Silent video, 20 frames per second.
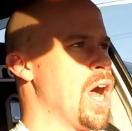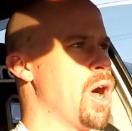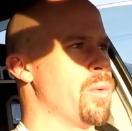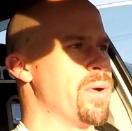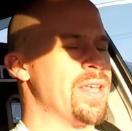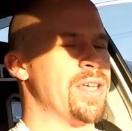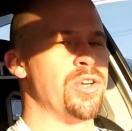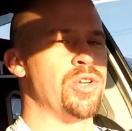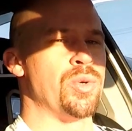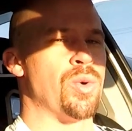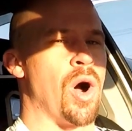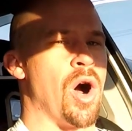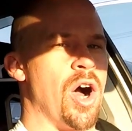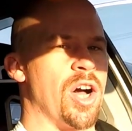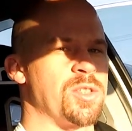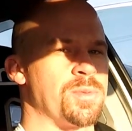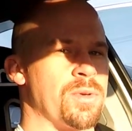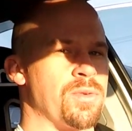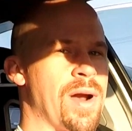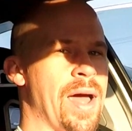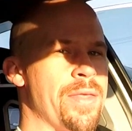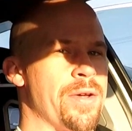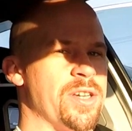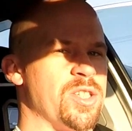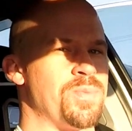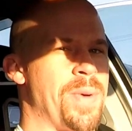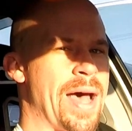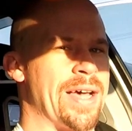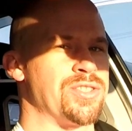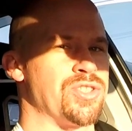We didn't do honks, but rather
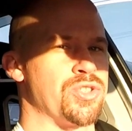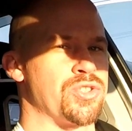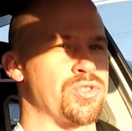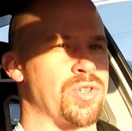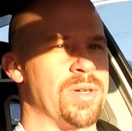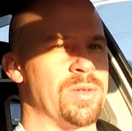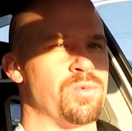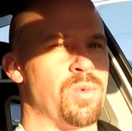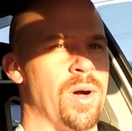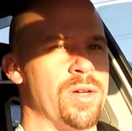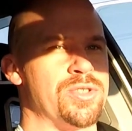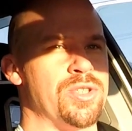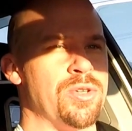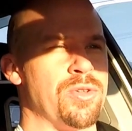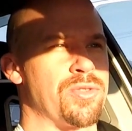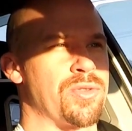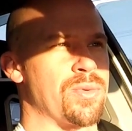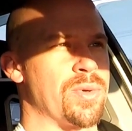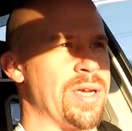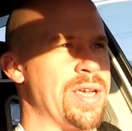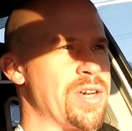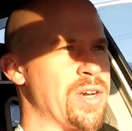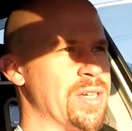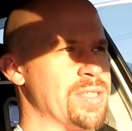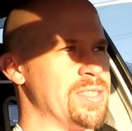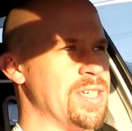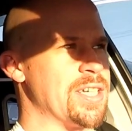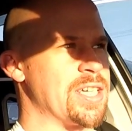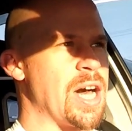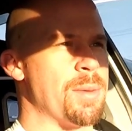his passenger screen 1, 2, 3. You're
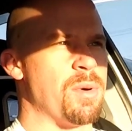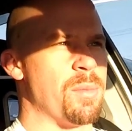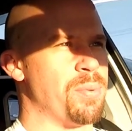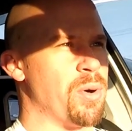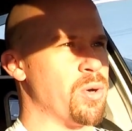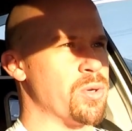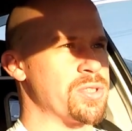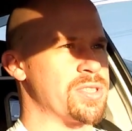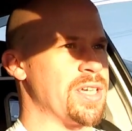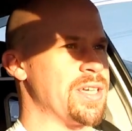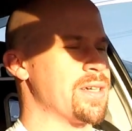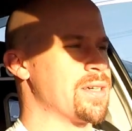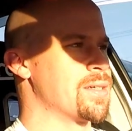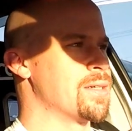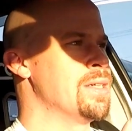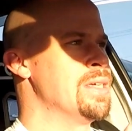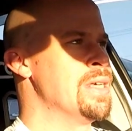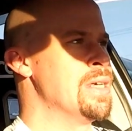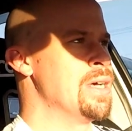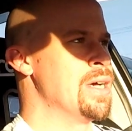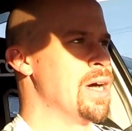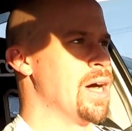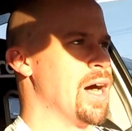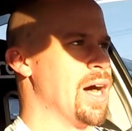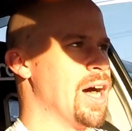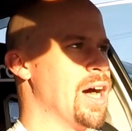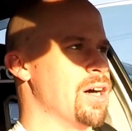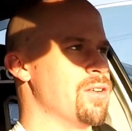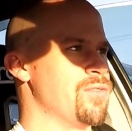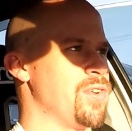gonna see a couple pulls here
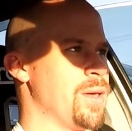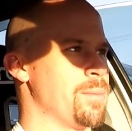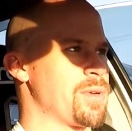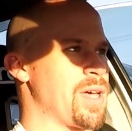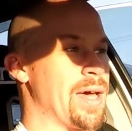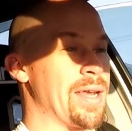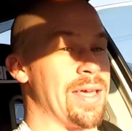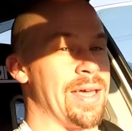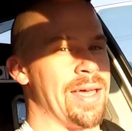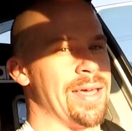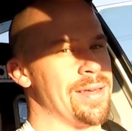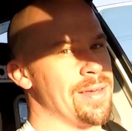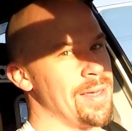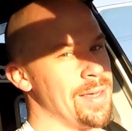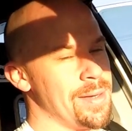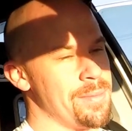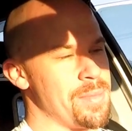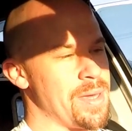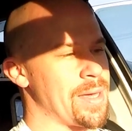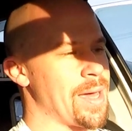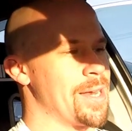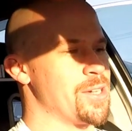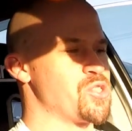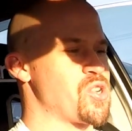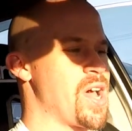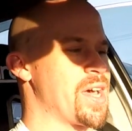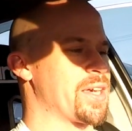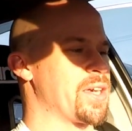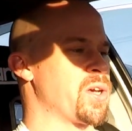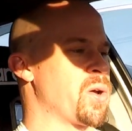of him kind of hitting it and me kind of
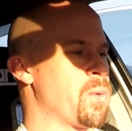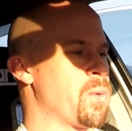dragging